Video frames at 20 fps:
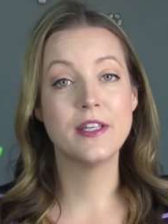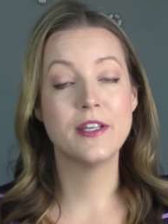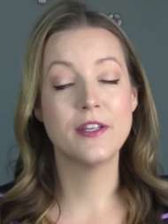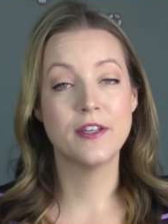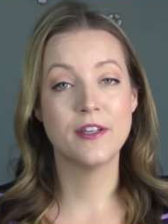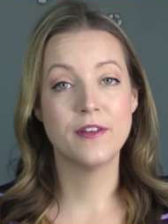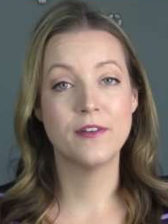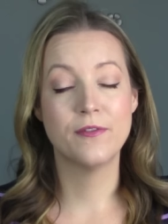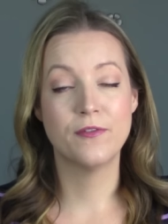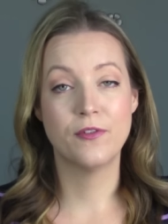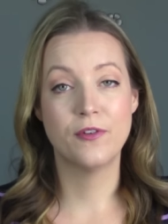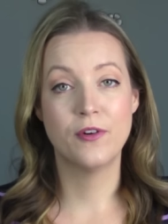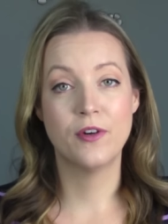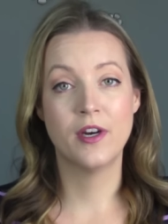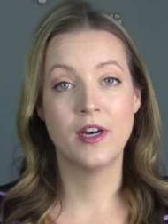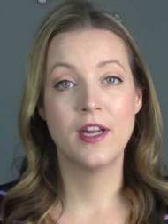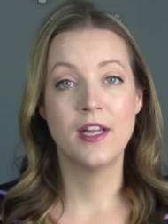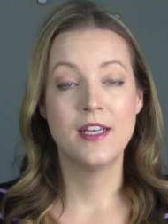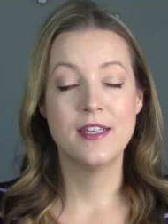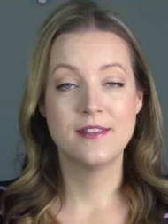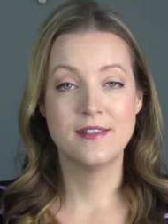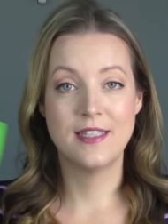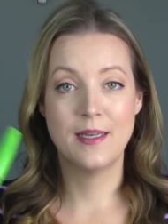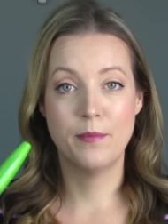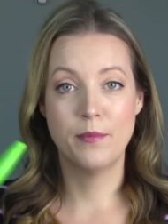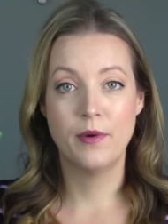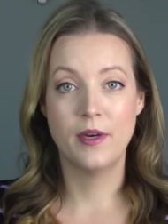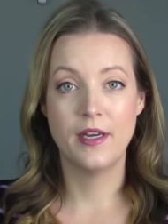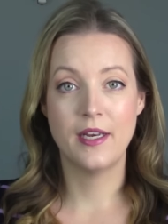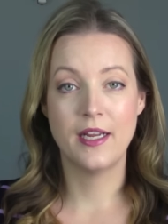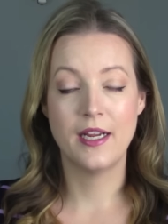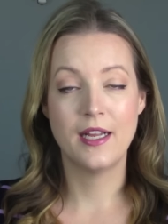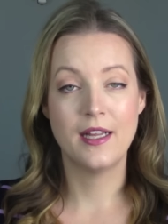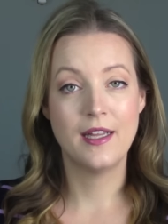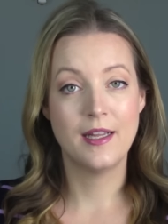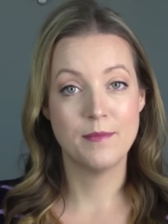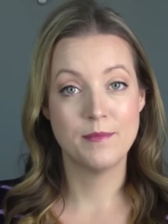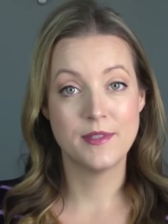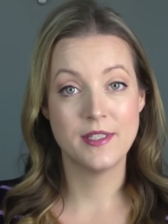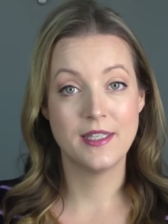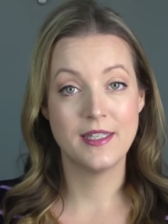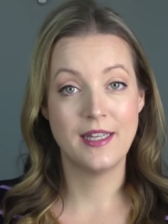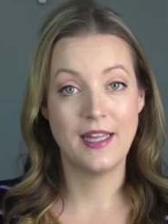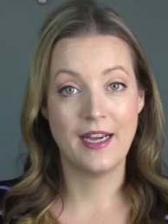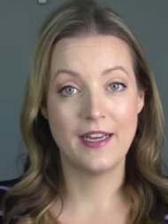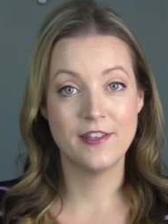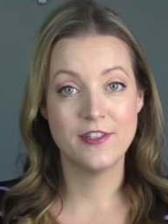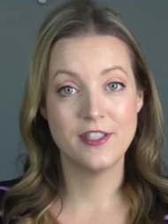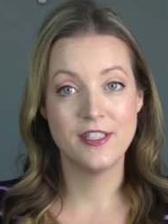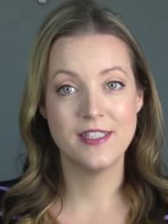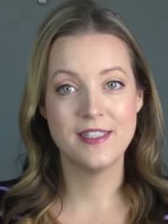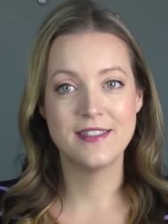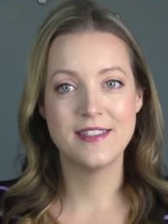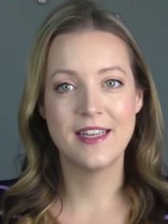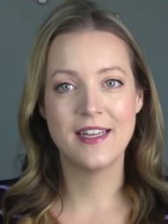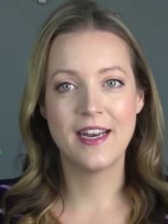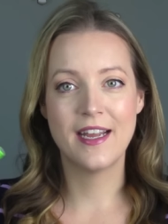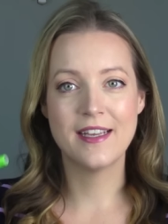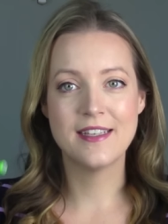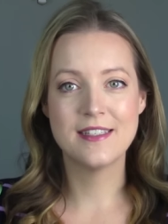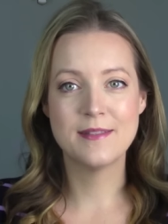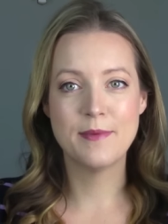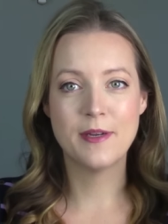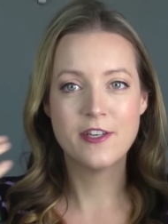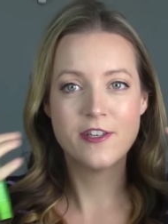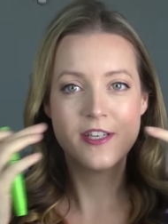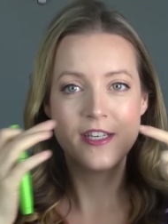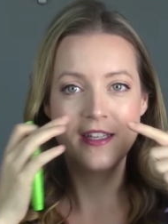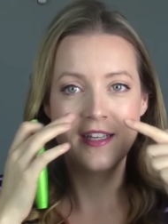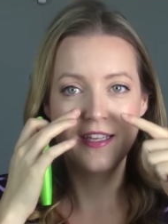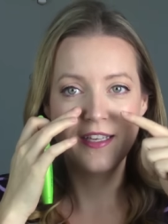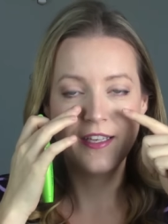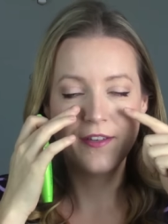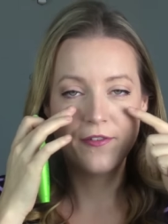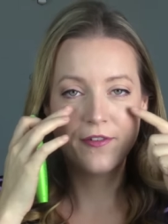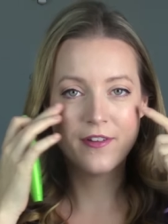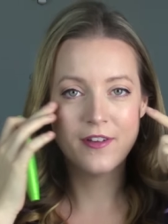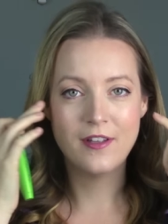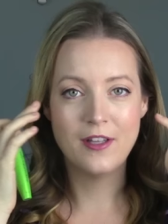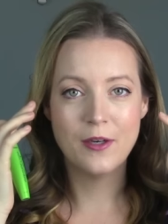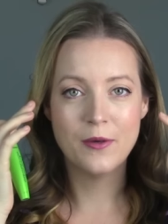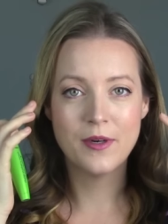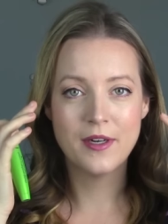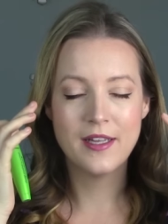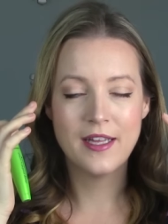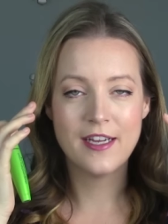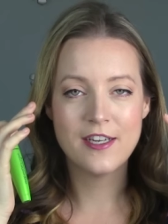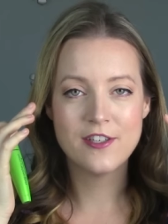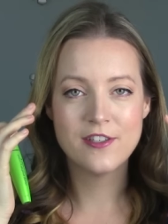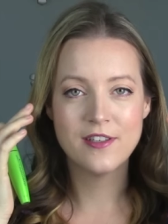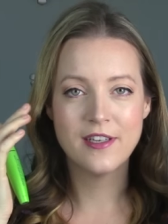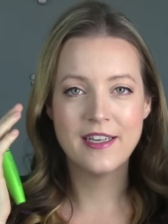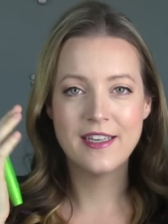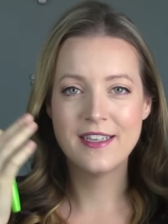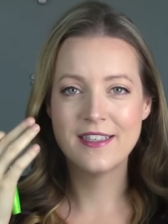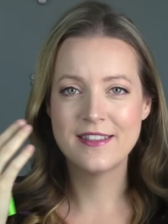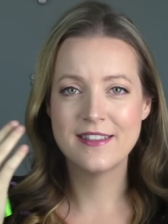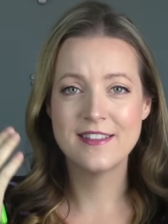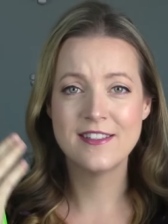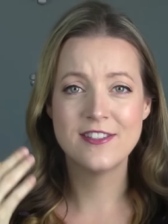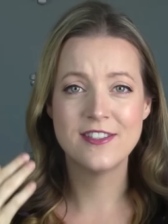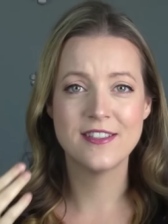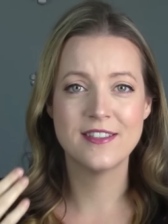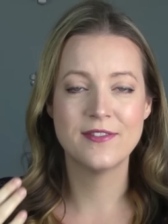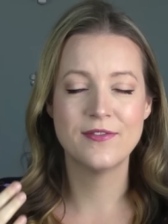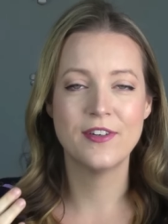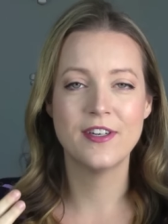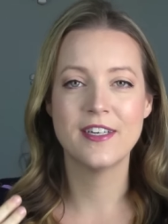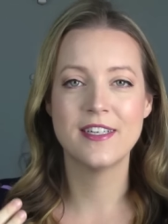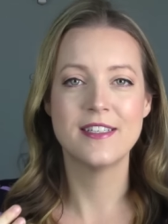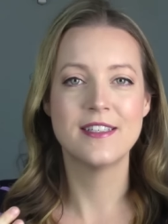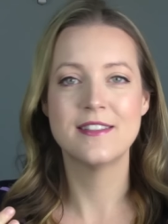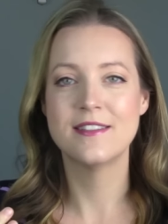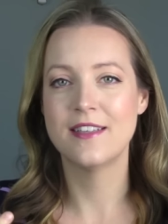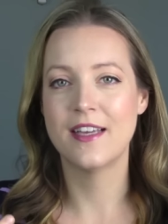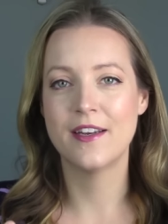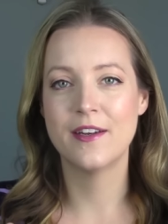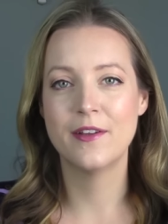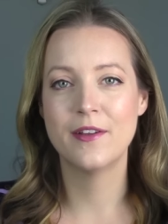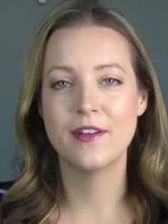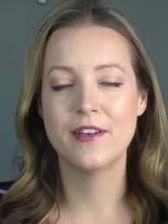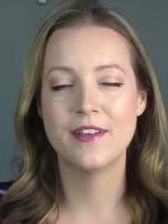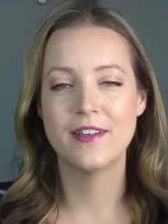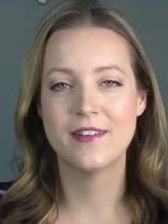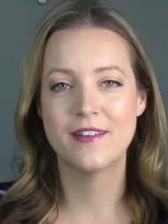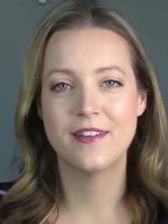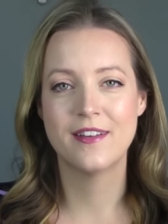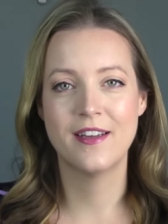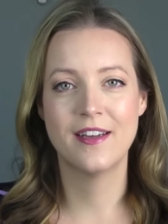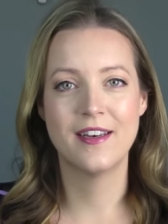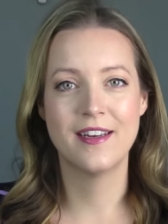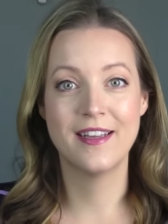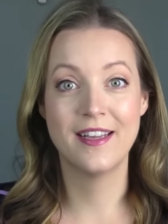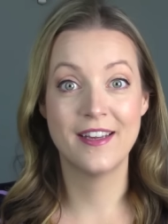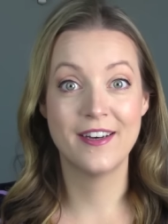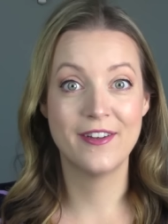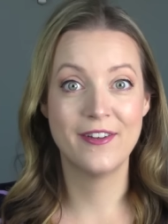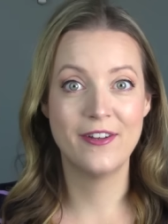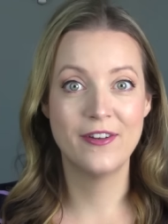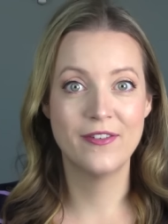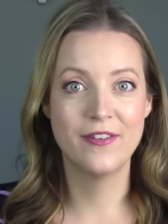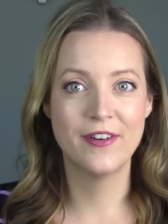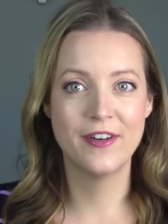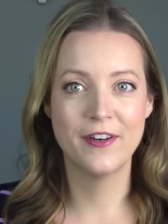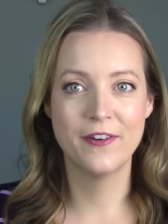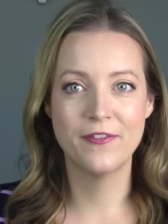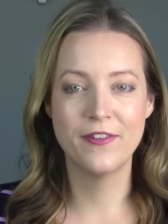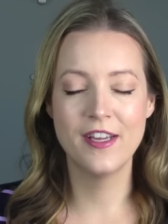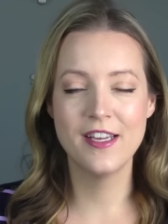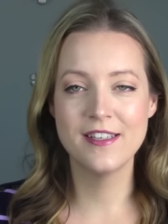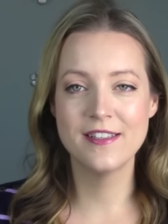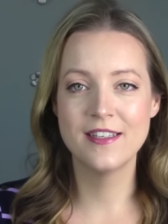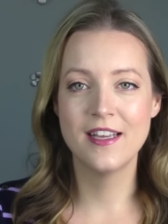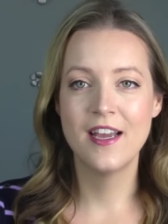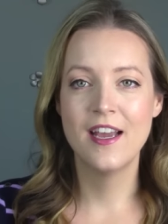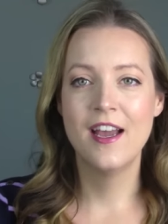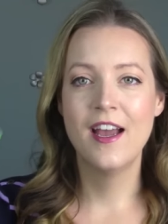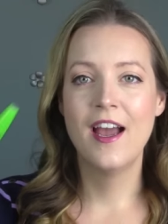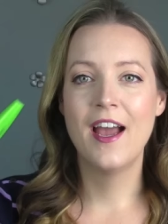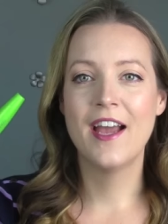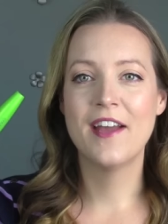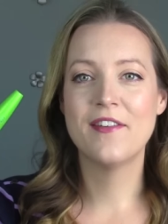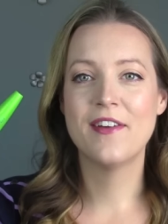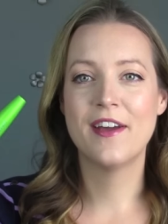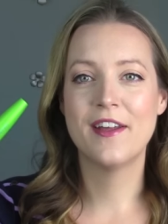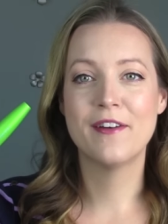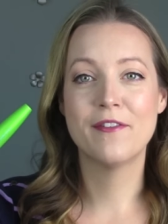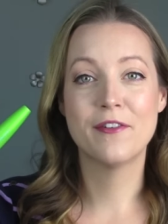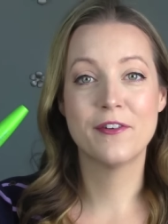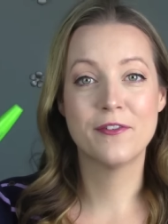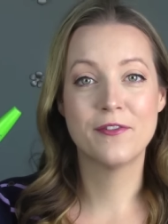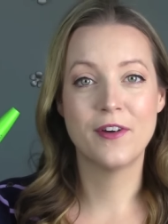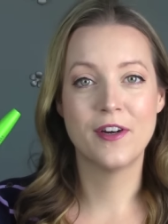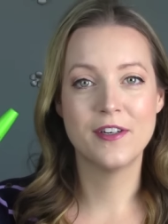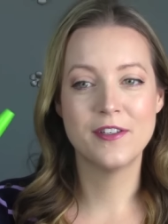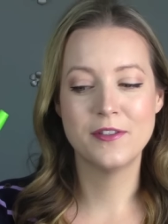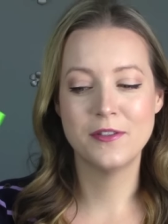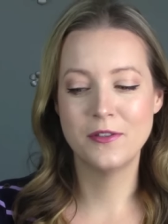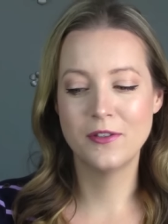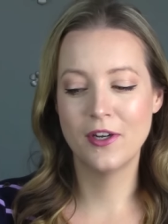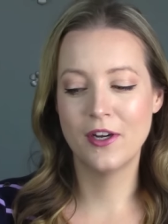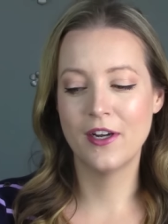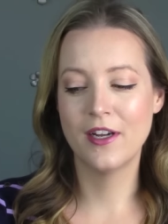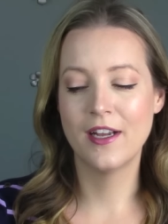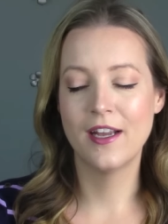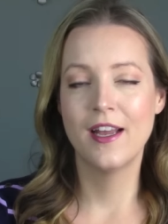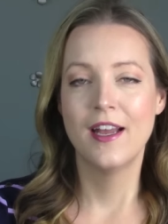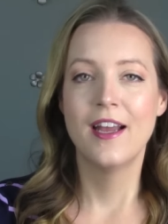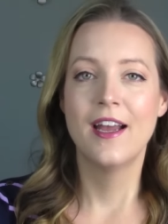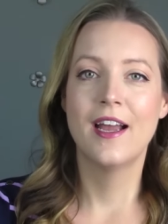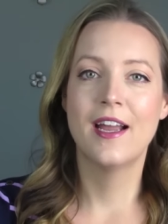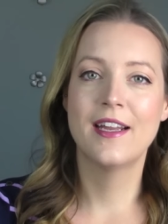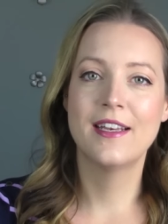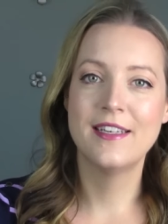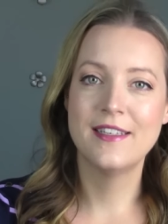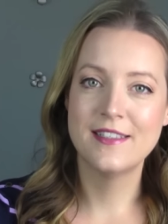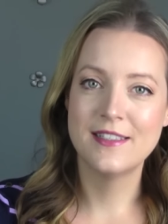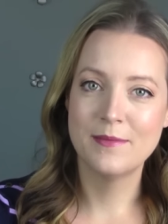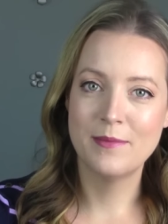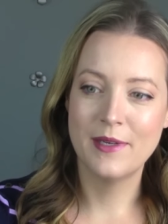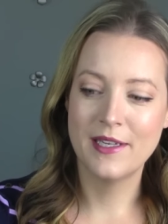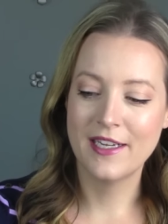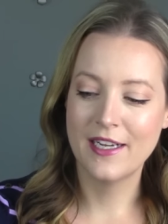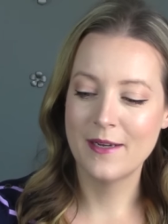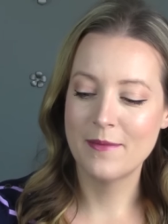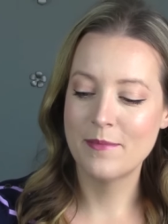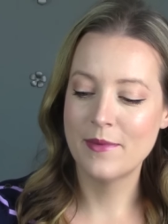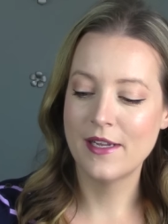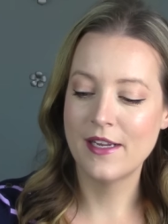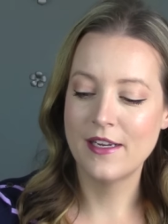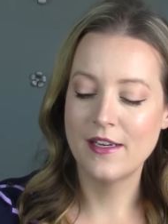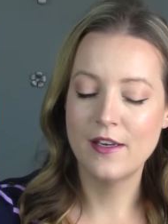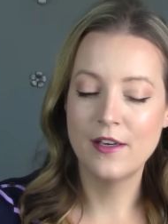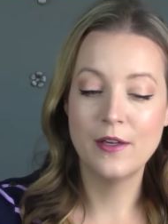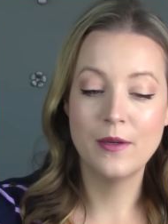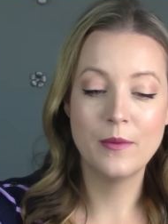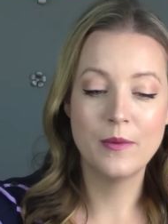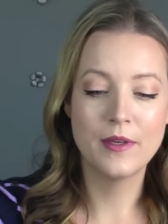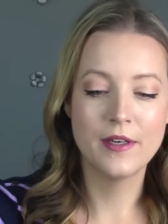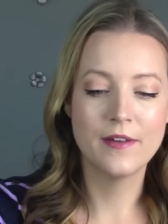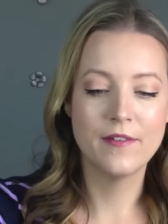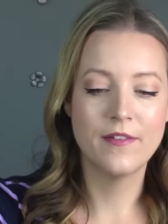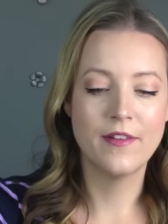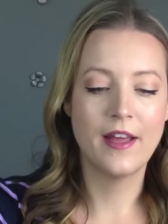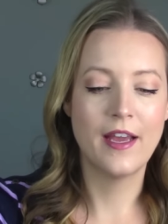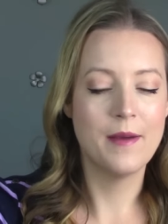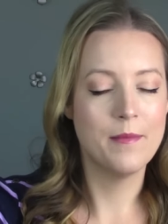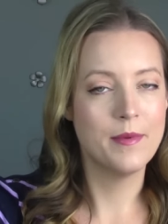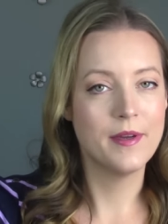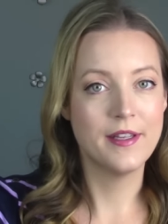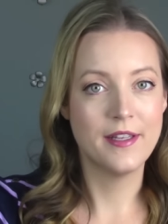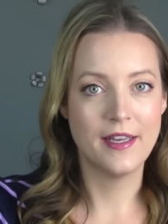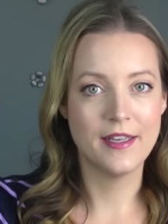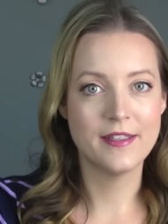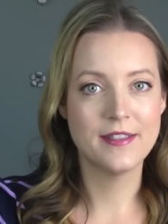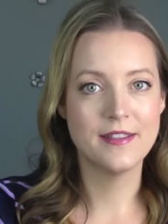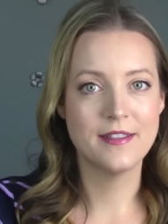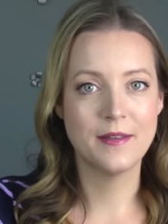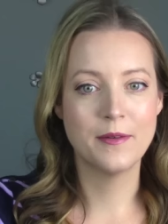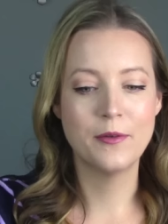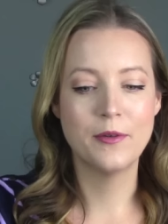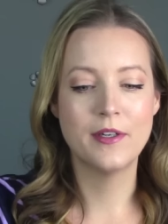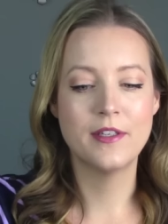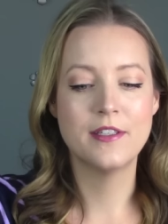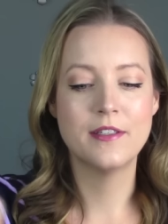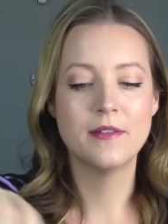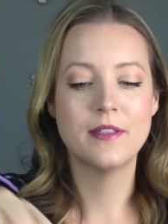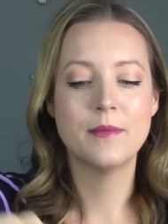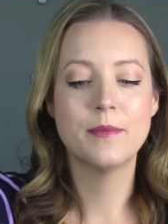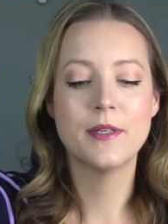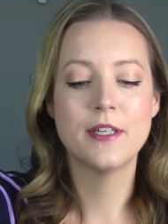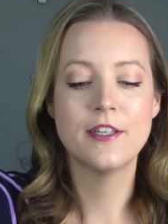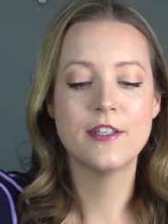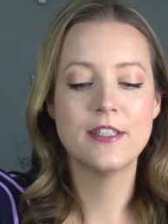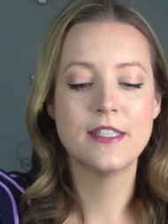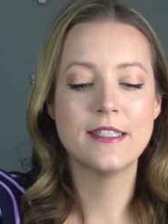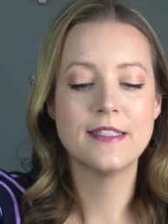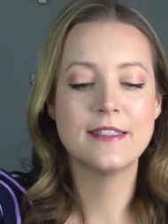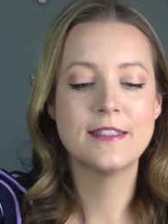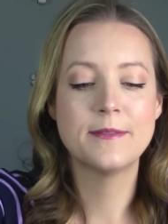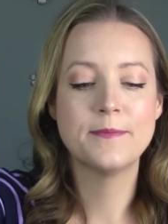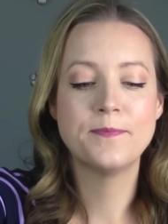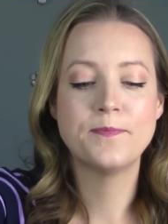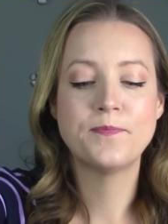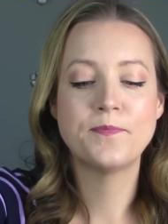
good for separating clumped lashes, and I especially like it for the lower lash line because it's just very subtle and doesn't kind of get all over your face. I've had it for far too long. I need to pick up a new one of that, but yes, I'm going to repurchase.